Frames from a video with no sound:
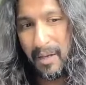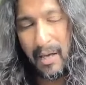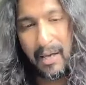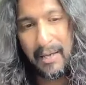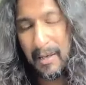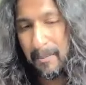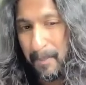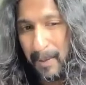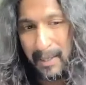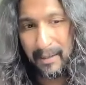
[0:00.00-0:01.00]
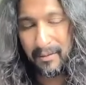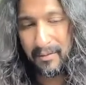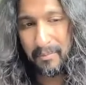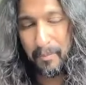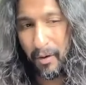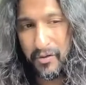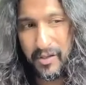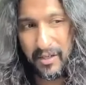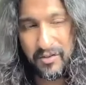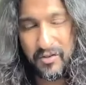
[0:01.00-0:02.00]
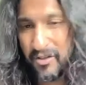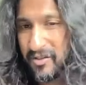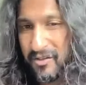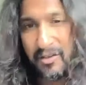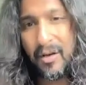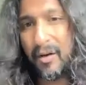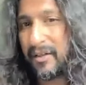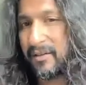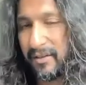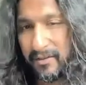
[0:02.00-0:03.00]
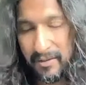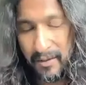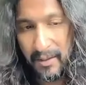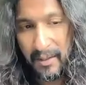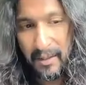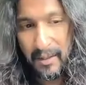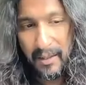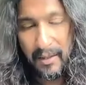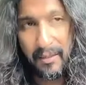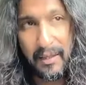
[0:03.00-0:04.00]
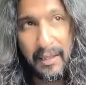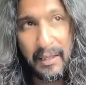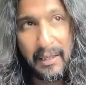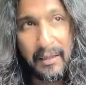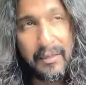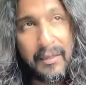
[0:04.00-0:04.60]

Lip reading: high-impact projects just did not exist. I